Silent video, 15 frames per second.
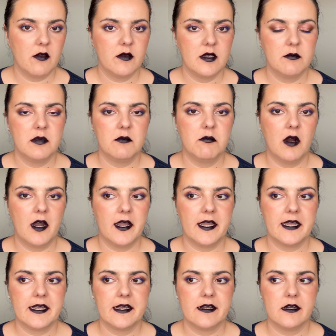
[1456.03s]
will be
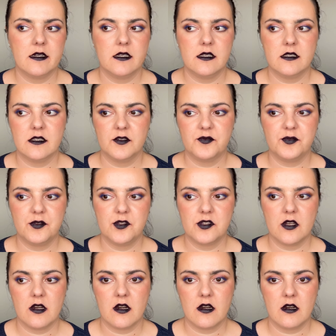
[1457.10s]
buying in the
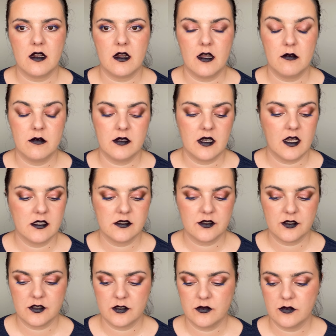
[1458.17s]
future, I will not
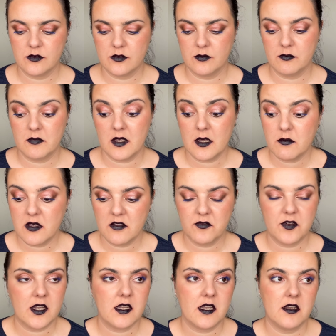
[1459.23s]
redo. Maybe if
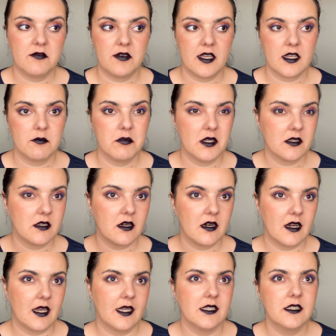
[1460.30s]
I have like better
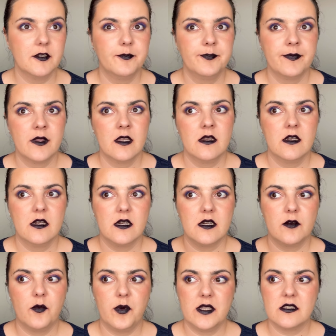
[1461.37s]
light
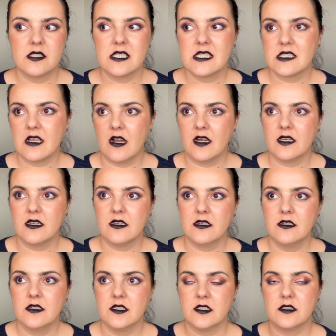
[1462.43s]
with
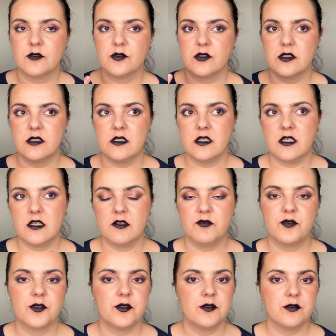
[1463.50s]
sun to see,
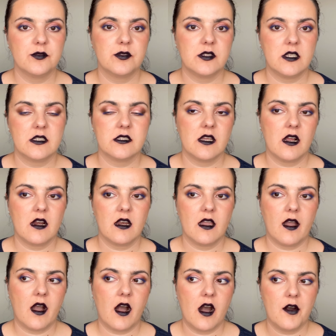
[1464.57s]
for you to see exactly
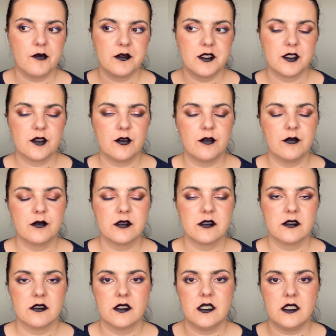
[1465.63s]
how this
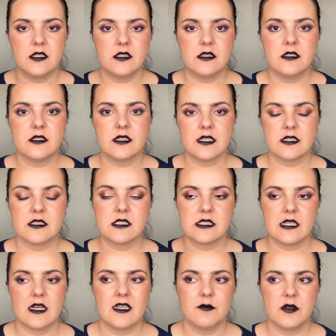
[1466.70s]
looks in direct
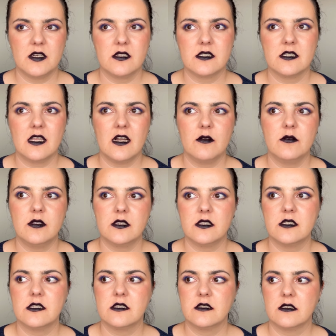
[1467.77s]
sun, because now it
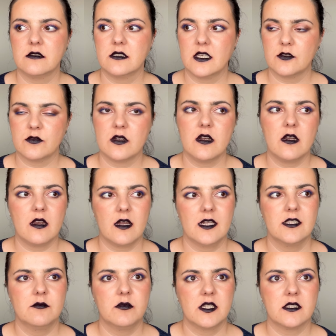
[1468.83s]
is natural
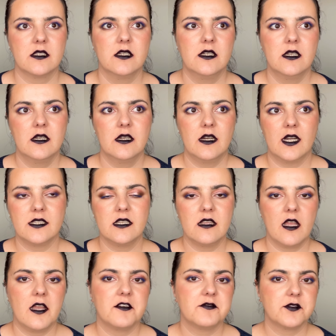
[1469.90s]
light, but I did
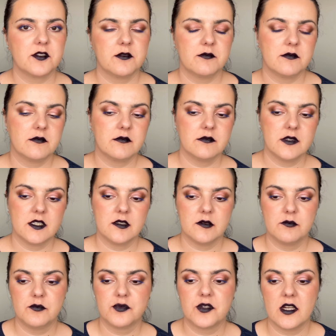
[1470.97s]
have some
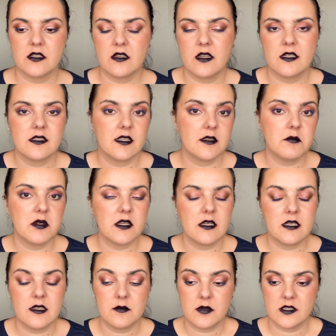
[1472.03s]
bright light at the
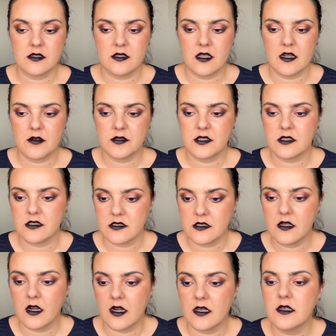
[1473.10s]
beginning, but now it is
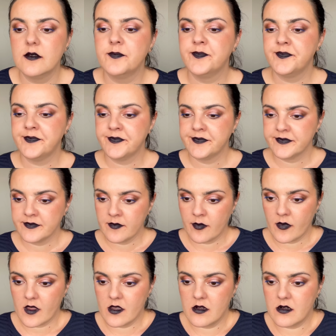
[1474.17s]
gone.
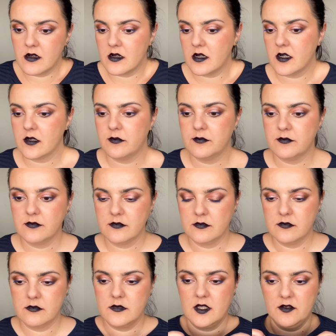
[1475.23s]

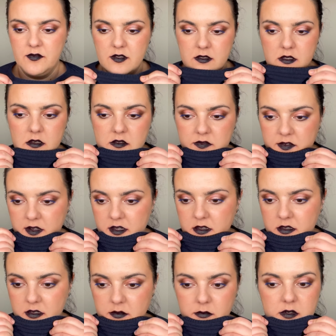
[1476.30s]
Definitely if
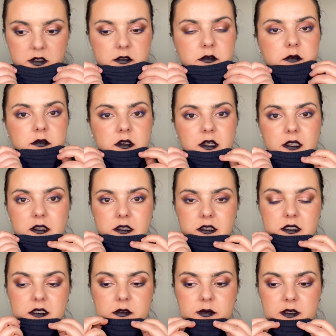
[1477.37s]
I will do like
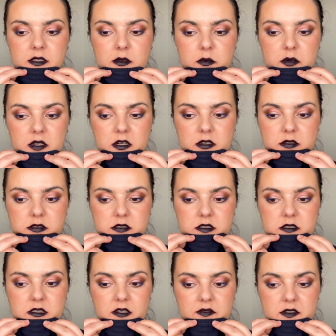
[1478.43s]
this with the blouse, it's
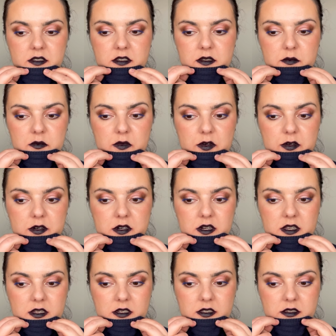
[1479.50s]
definitely more
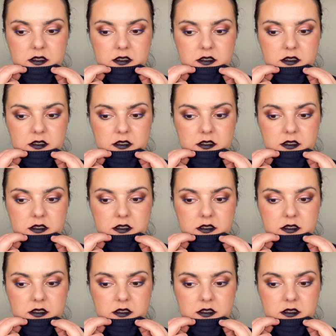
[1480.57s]
like a